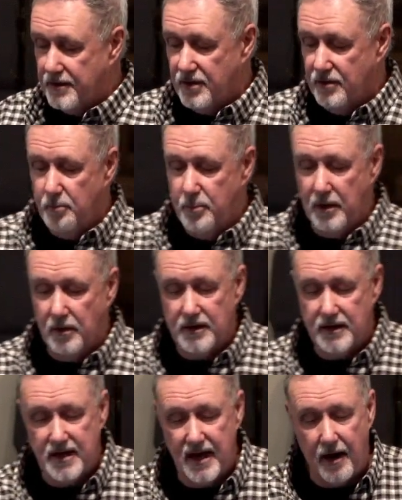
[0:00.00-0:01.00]
to build
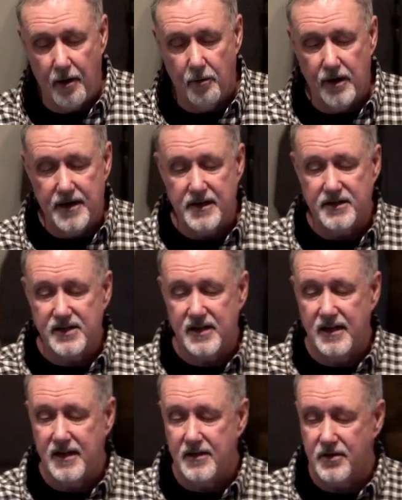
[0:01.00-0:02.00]
a tower in a
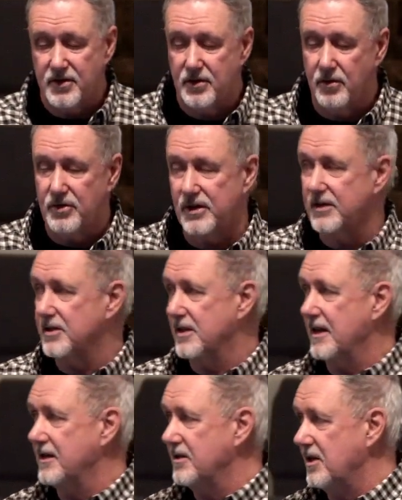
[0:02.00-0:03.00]
city, there's no such
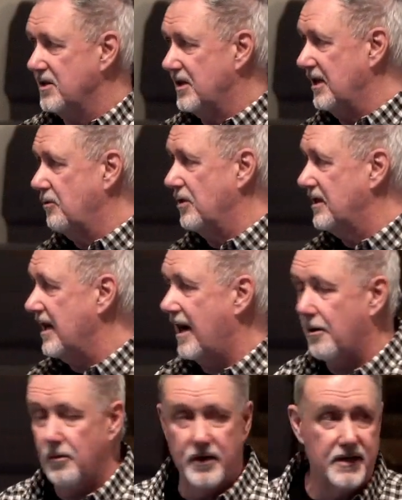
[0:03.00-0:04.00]
thing as a secret
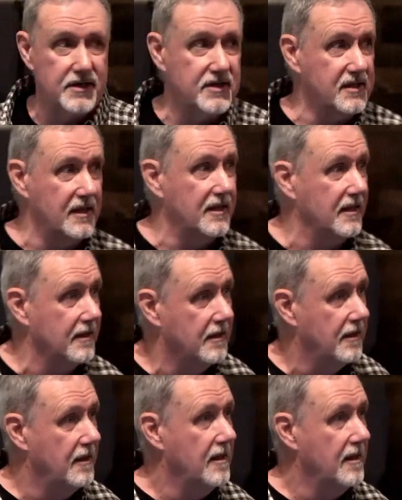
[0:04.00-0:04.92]
tower in a city